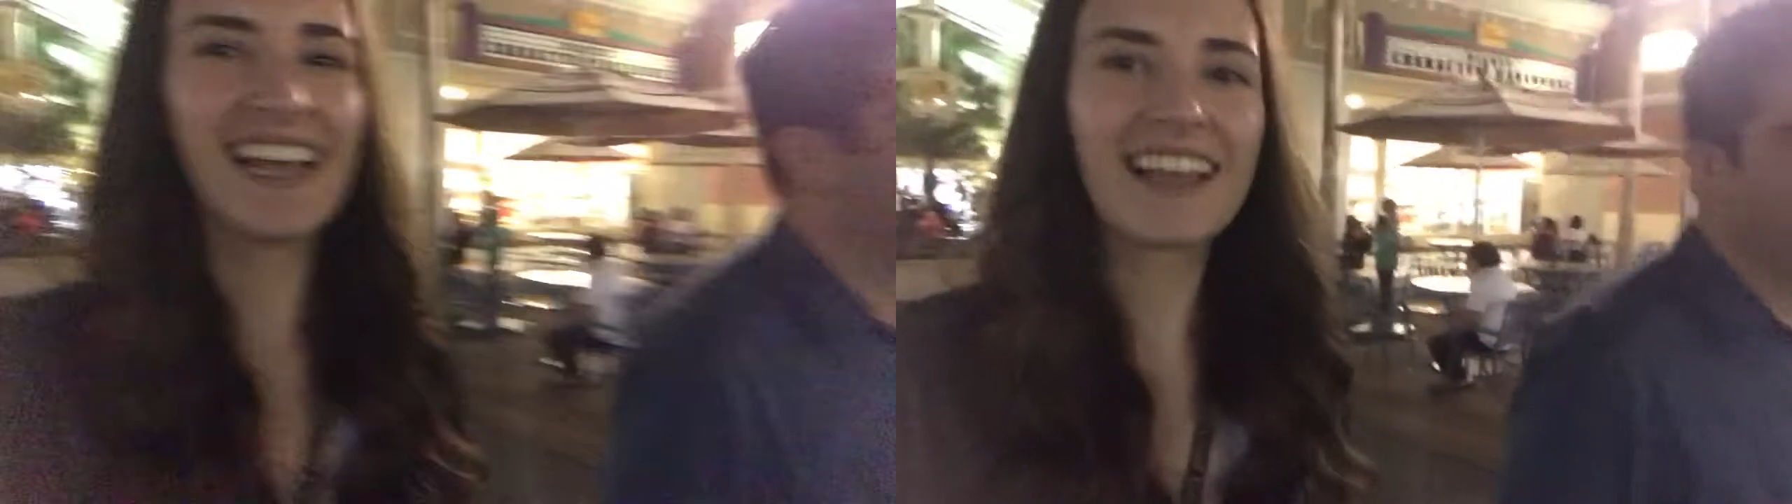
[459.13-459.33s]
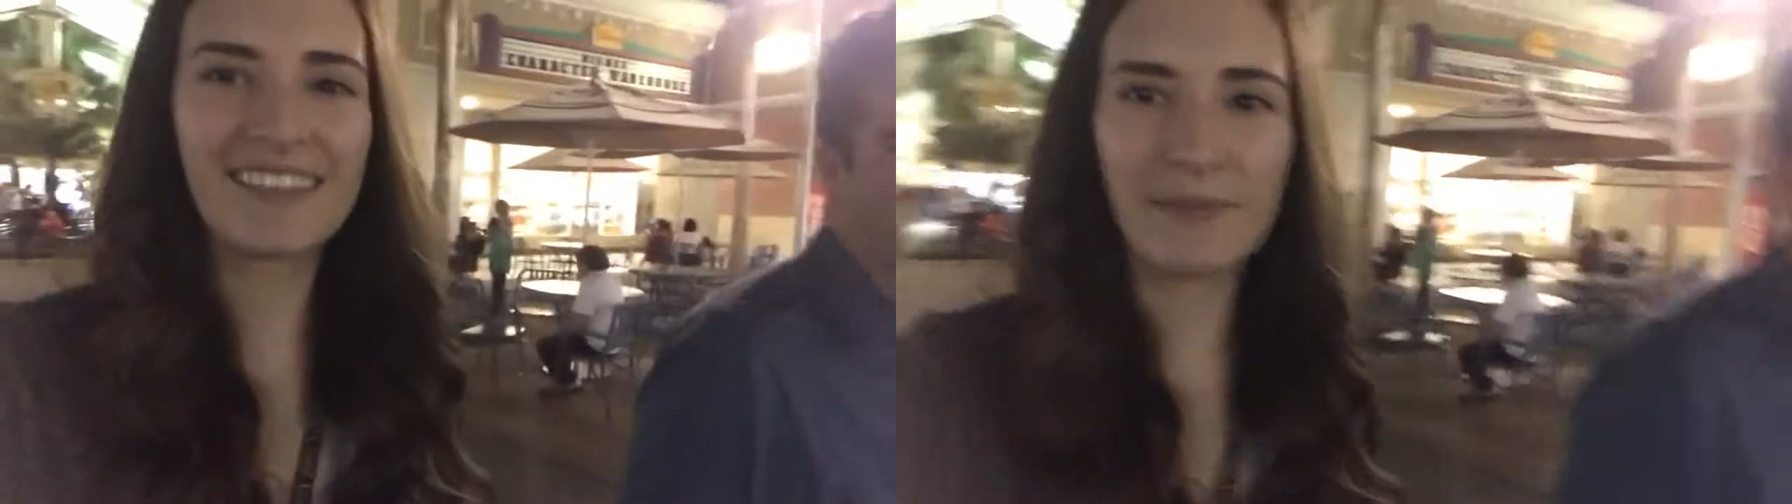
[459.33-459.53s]

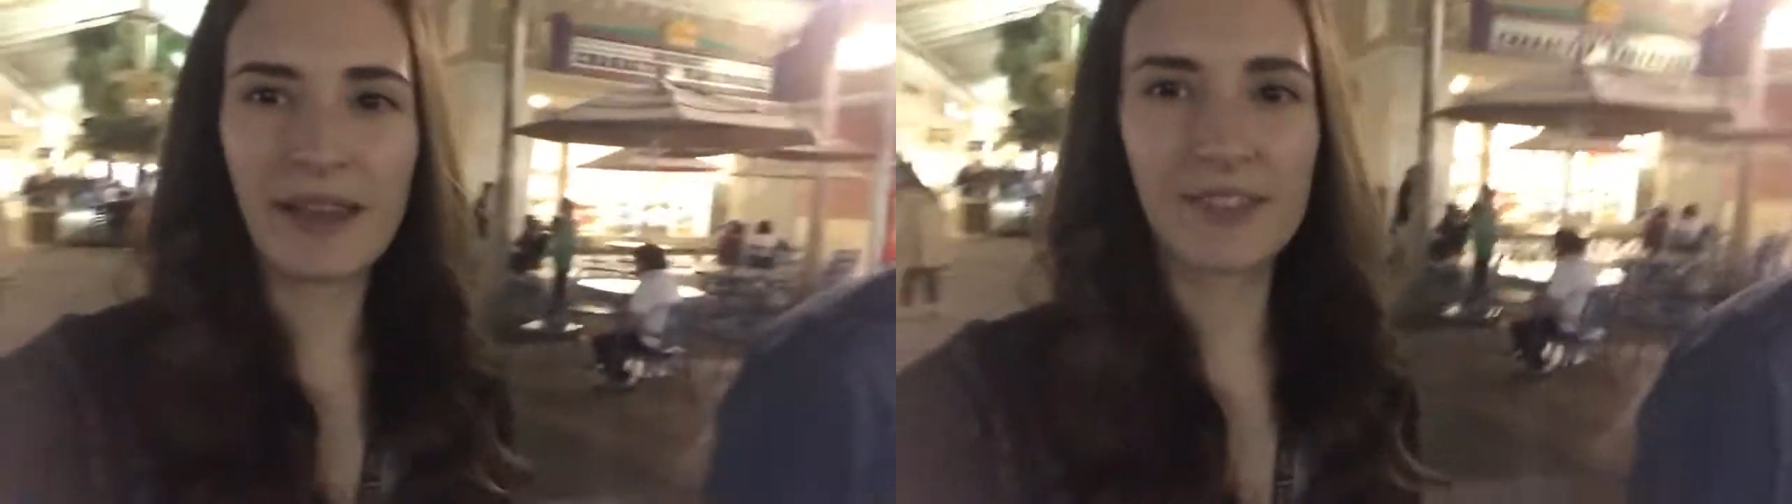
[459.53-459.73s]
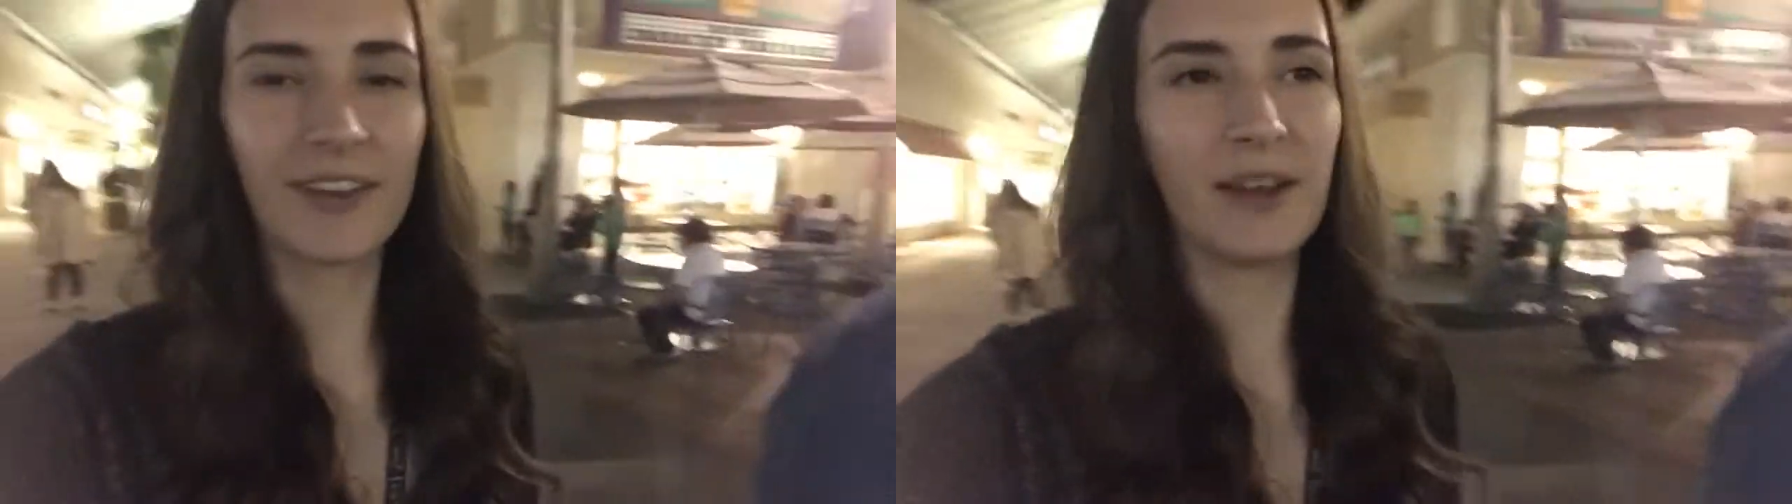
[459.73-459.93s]
Because he
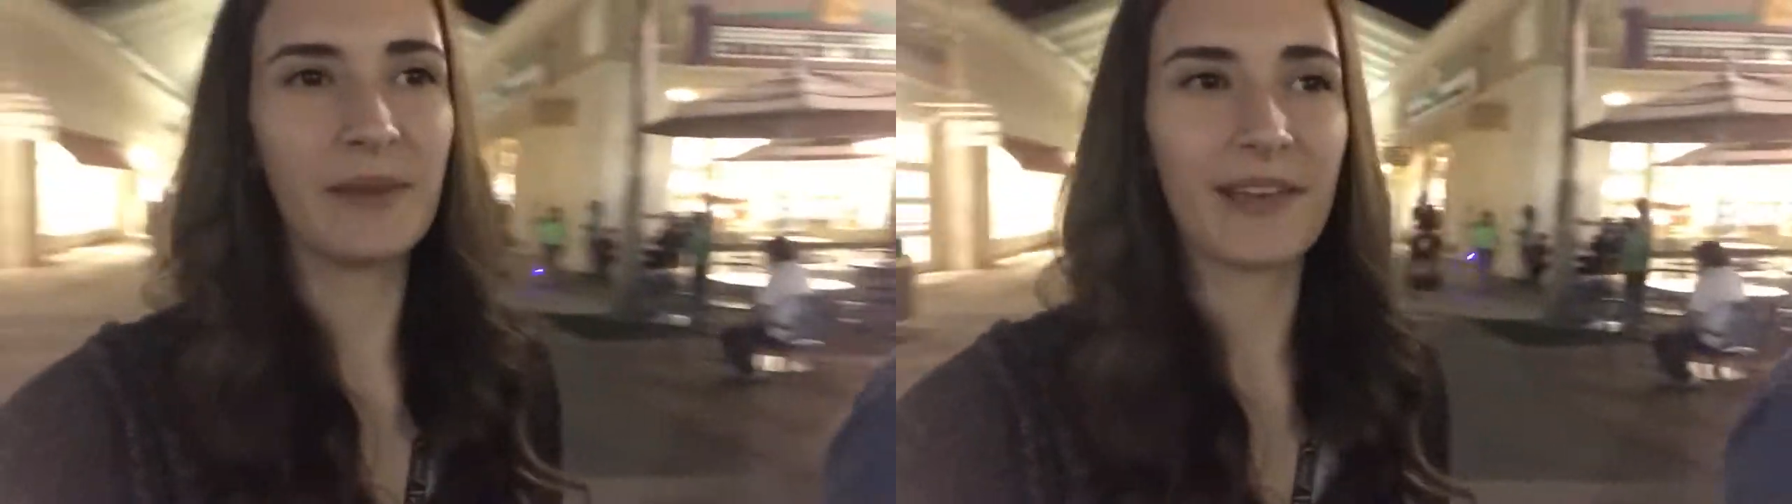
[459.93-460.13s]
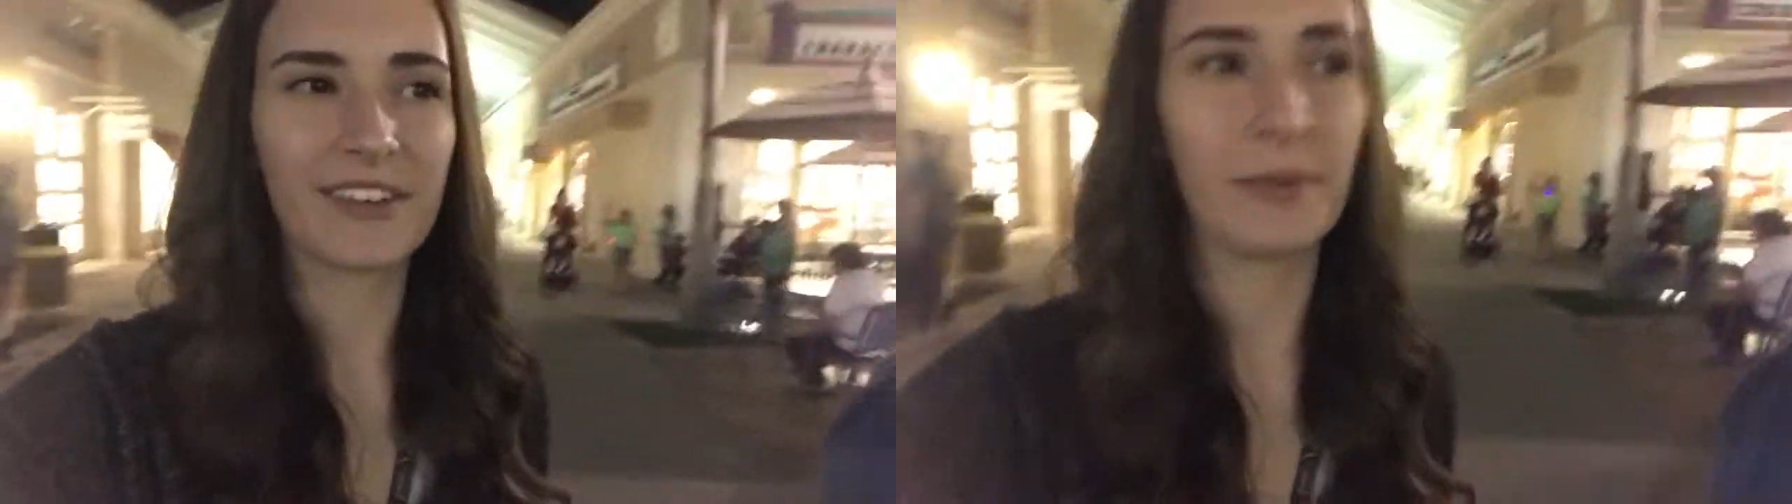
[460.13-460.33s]
makes fun of
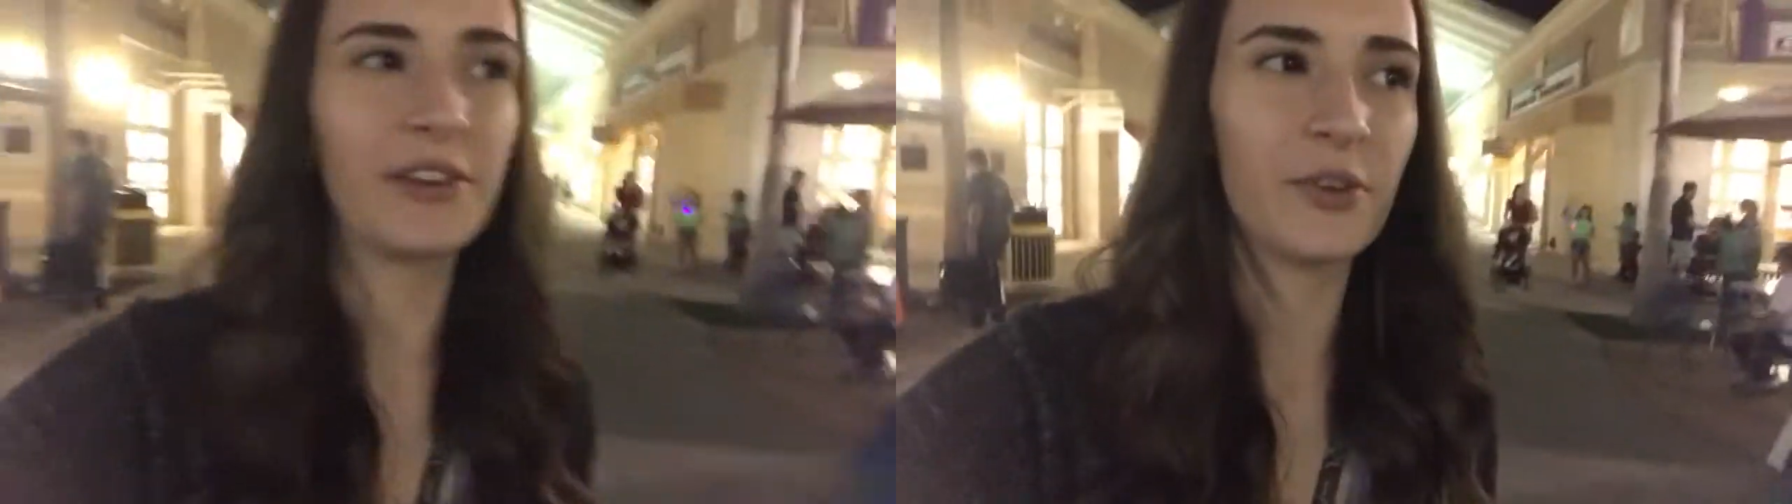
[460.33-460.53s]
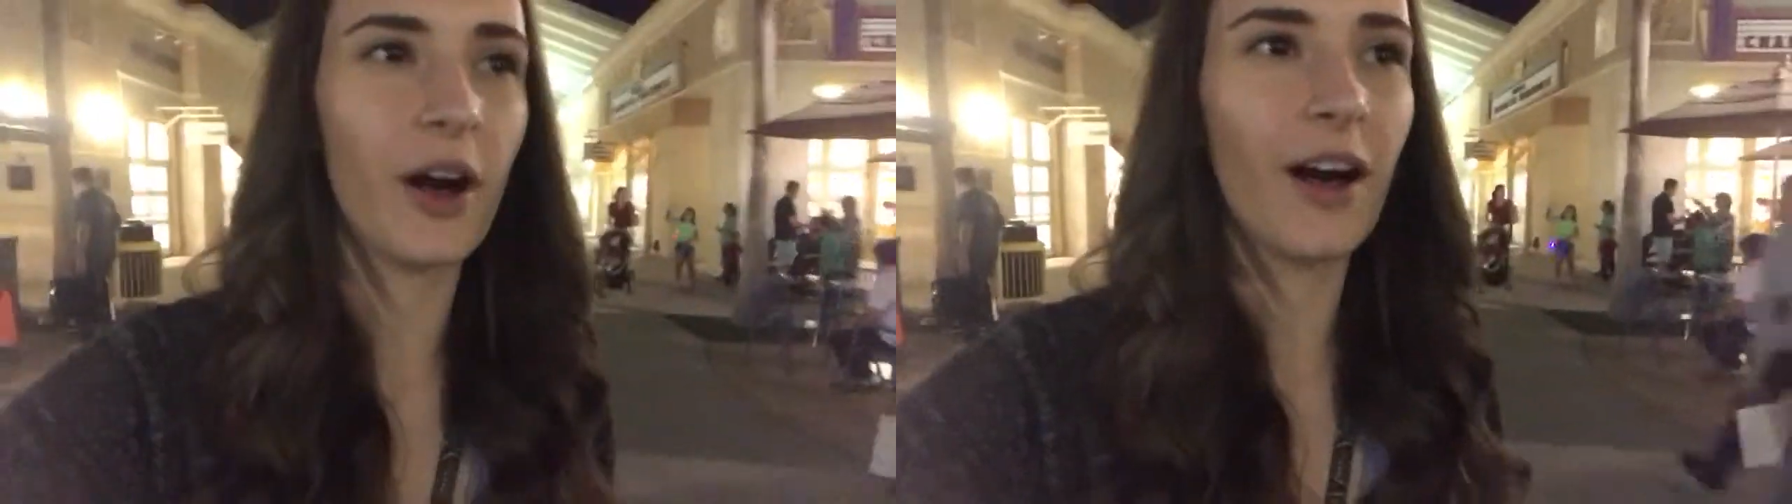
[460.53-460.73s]
me every time
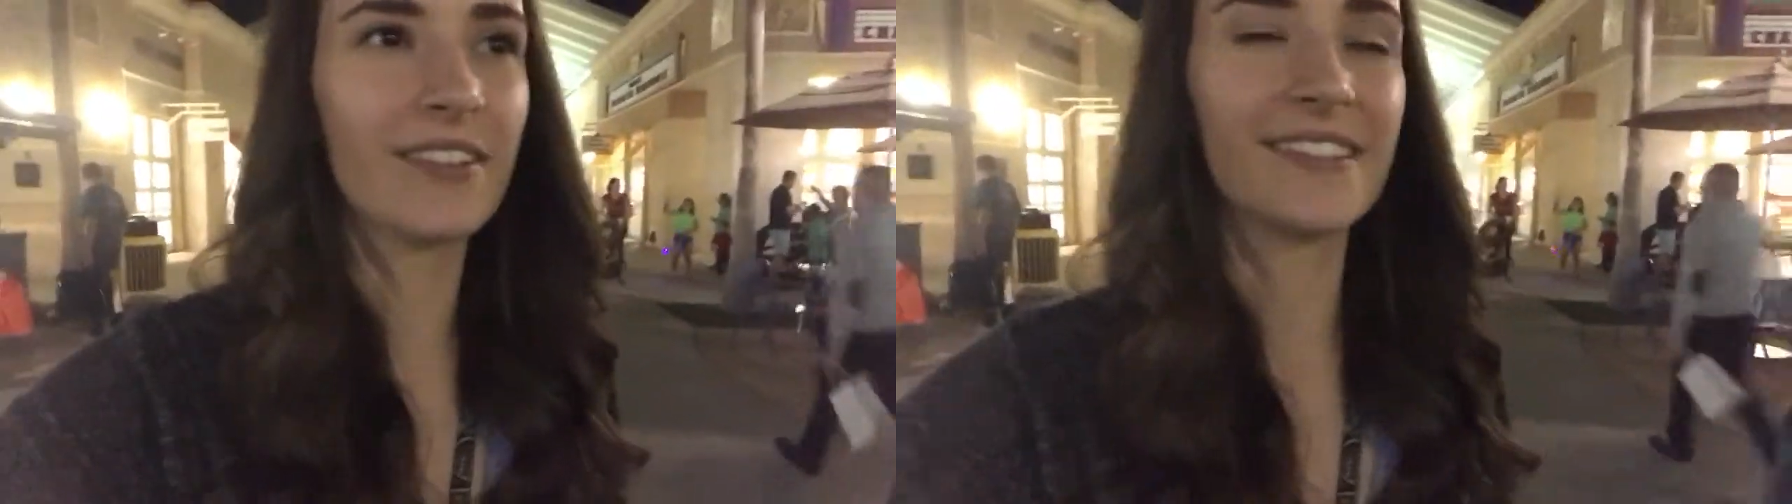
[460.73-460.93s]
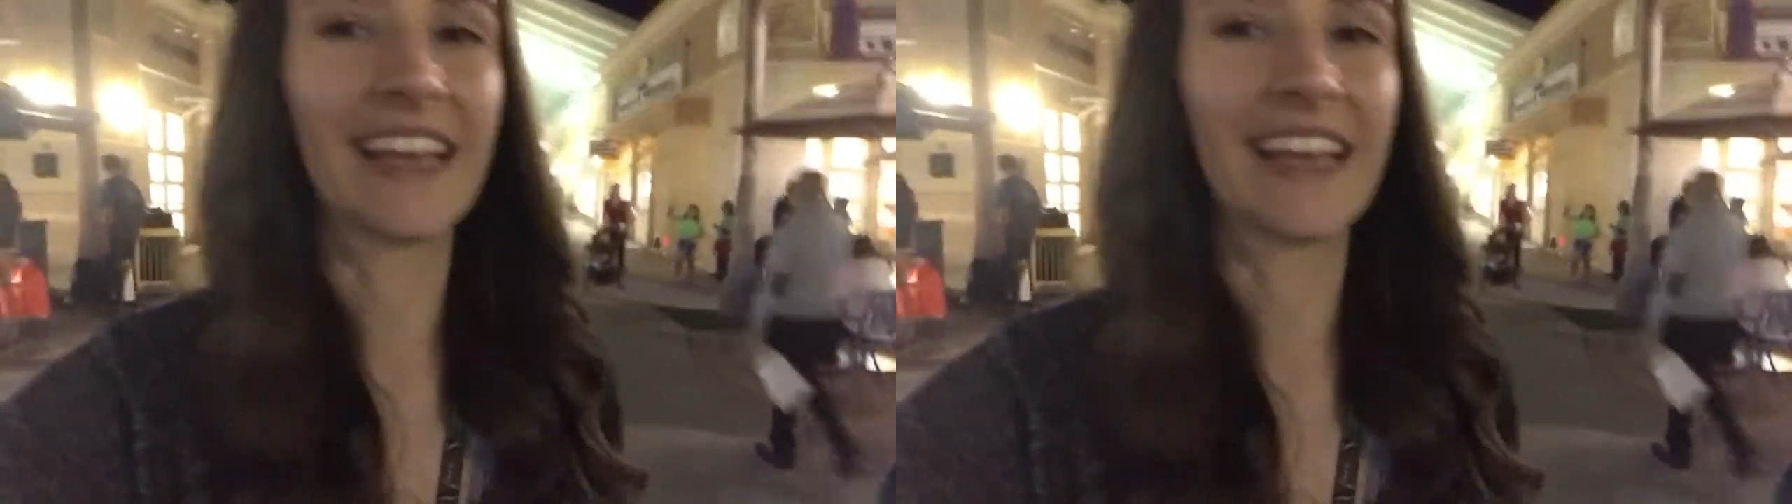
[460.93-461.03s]
I do hauls.